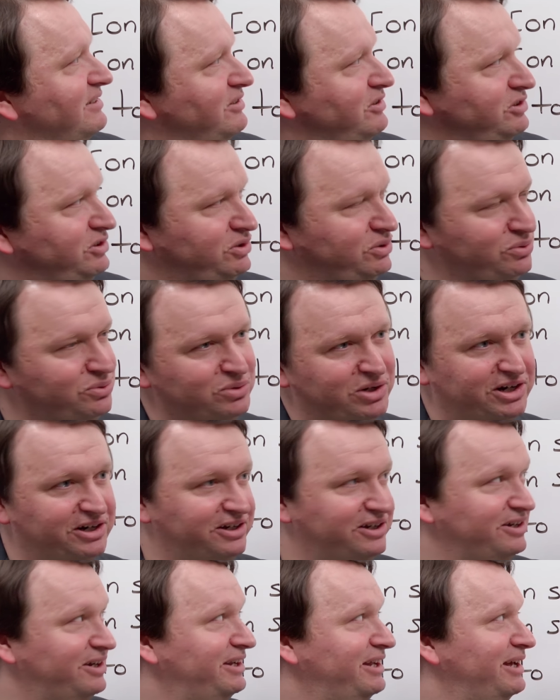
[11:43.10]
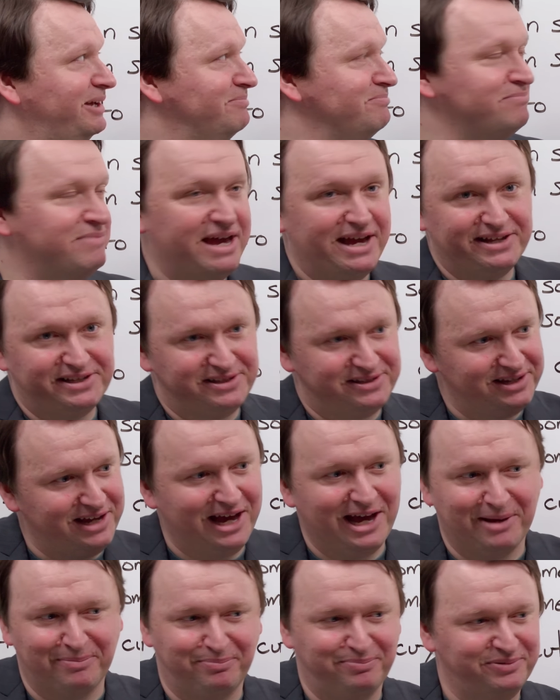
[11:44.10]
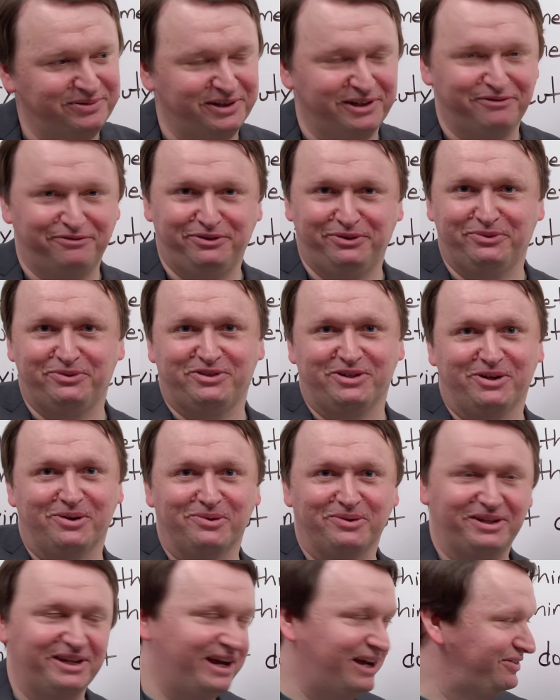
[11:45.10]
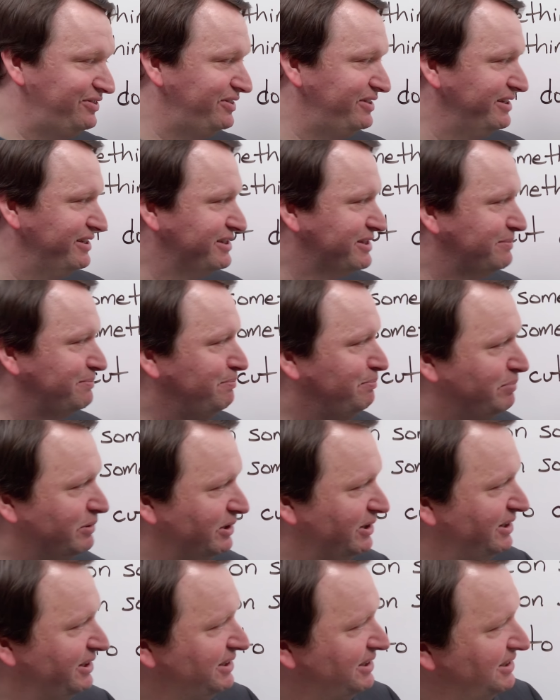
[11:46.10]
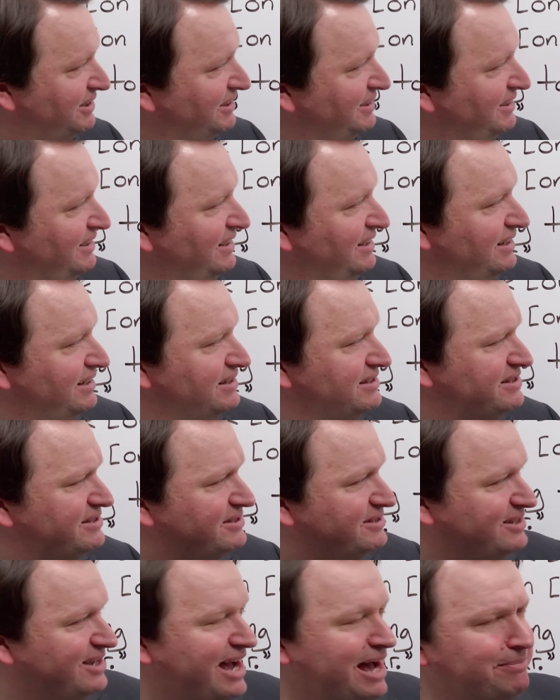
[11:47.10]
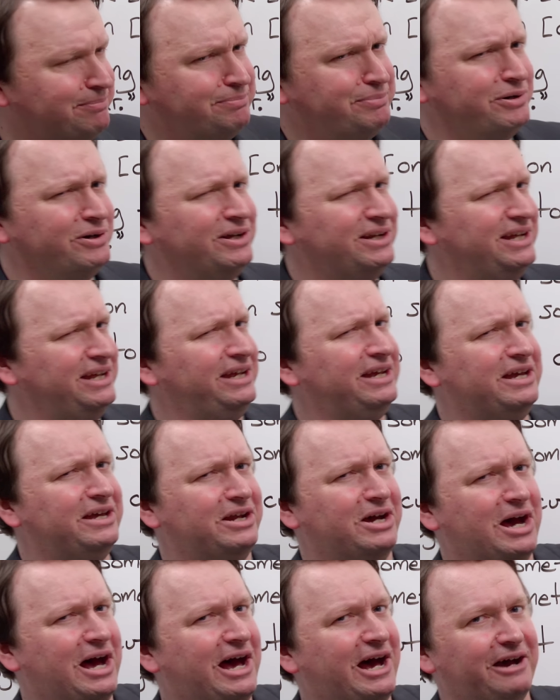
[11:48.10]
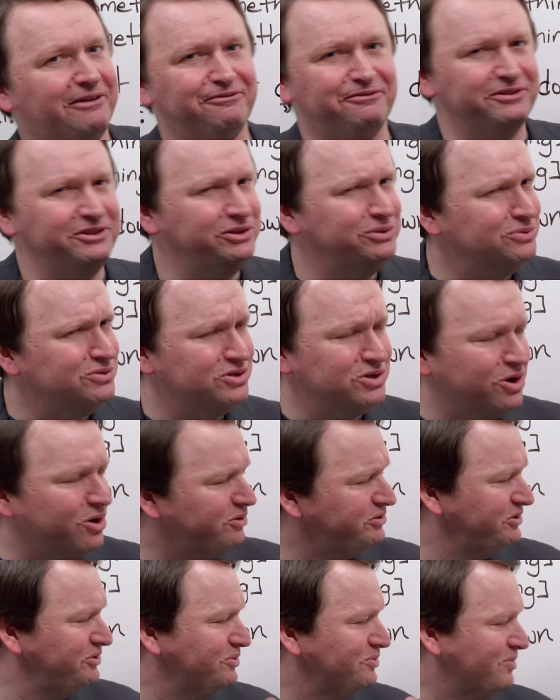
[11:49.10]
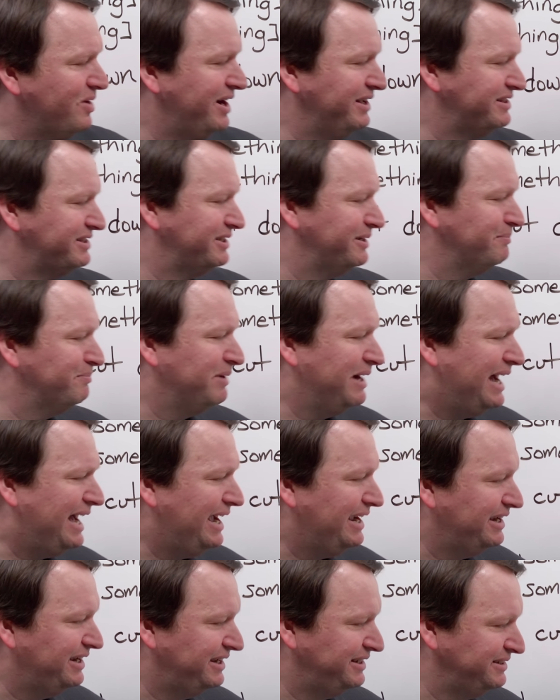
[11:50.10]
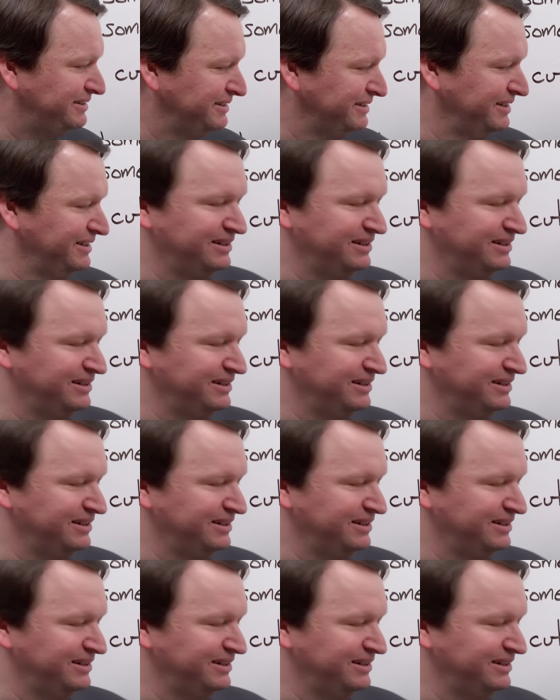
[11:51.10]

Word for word: You are gonna mess up if you don't get this book. Stop putting it off. You know you want to buy it.